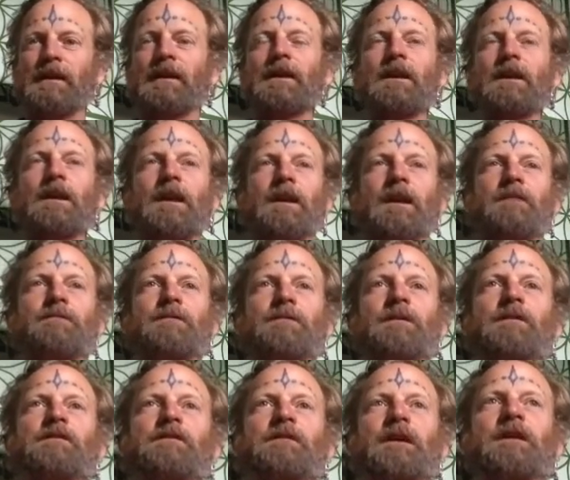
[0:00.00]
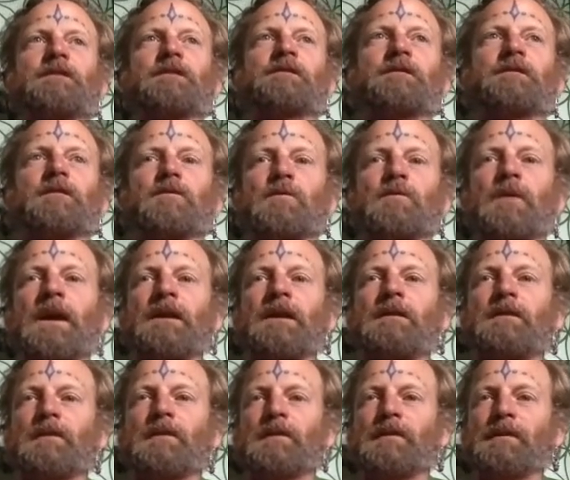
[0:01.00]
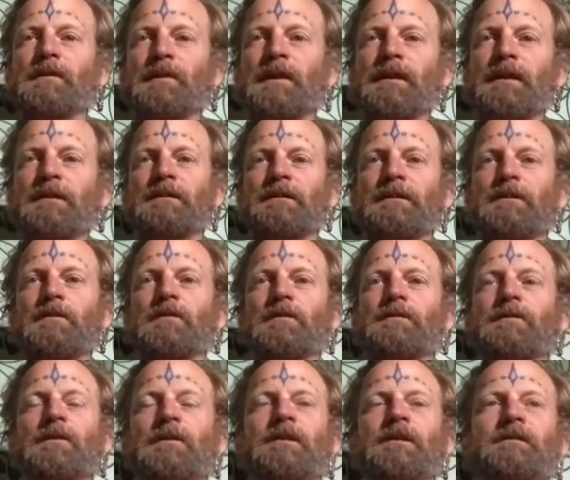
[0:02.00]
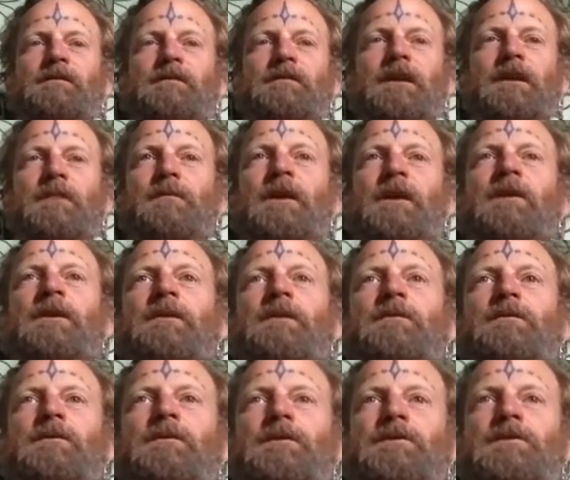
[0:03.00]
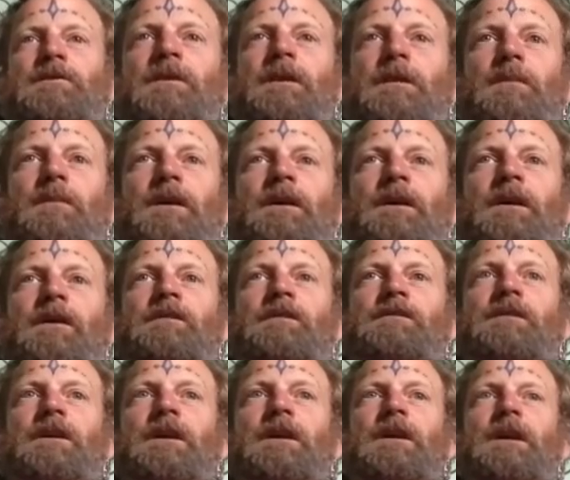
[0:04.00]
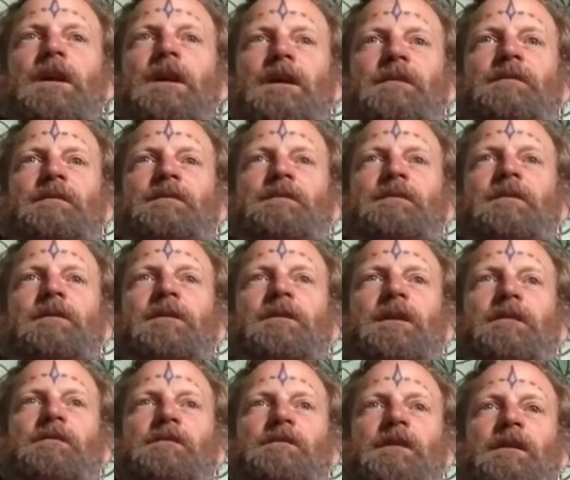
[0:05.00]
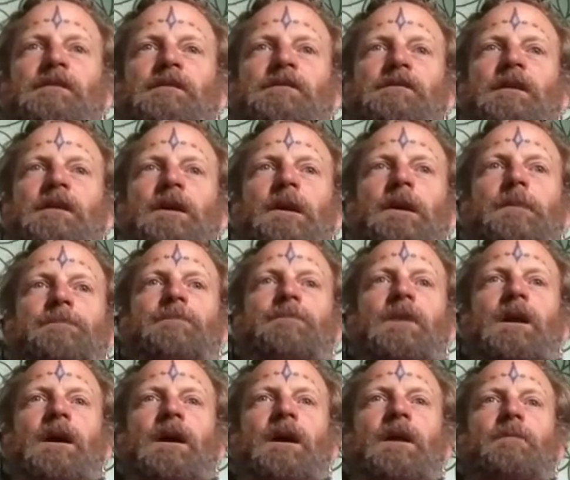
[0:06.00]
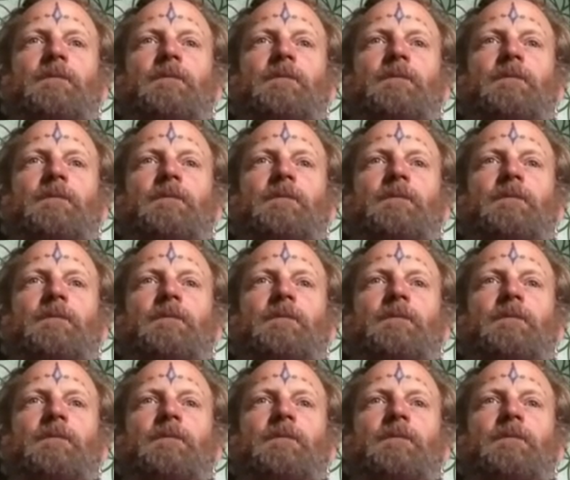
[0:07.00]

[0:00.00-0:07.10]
It feels like it's the right thing to do for us to stay married through the journey, because it still gives us um,